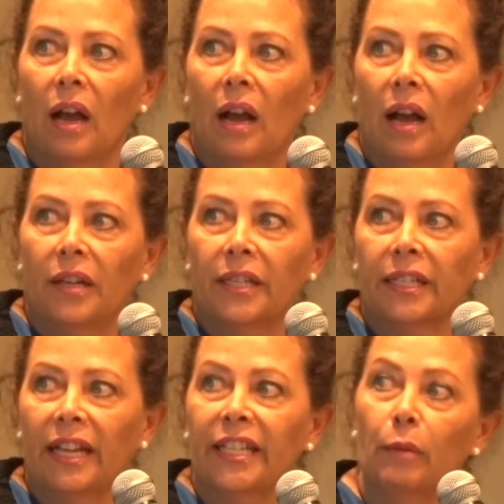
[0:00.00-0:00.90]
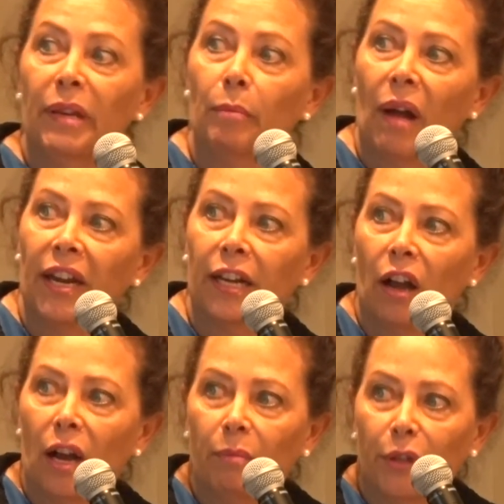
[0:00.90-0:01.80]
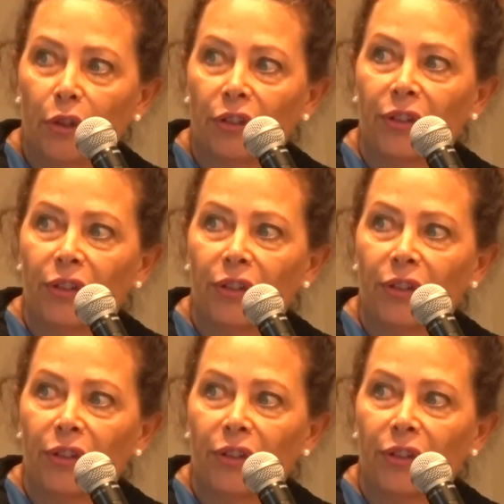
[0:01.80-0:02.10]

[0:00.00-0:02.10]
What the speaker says: Dysglycemia and body comp, usual